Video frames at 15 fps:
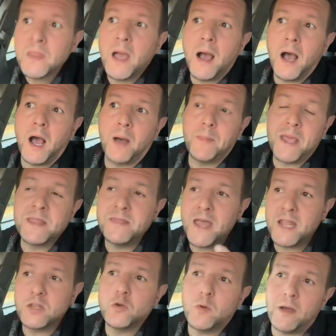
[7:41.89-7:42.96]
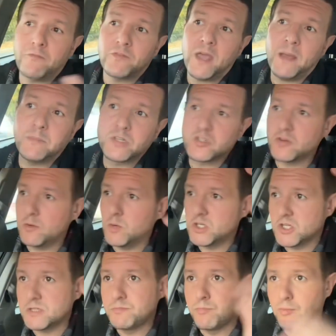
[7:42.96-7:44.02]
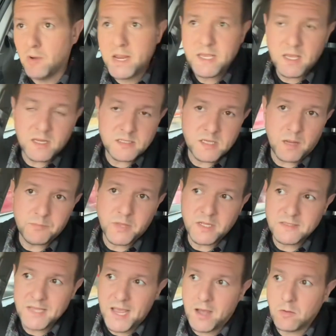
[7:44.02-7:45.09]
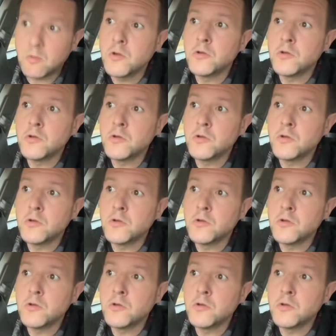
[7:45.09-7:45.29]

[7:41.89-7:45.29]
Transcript: And then you have chemistry, which is breaking something down.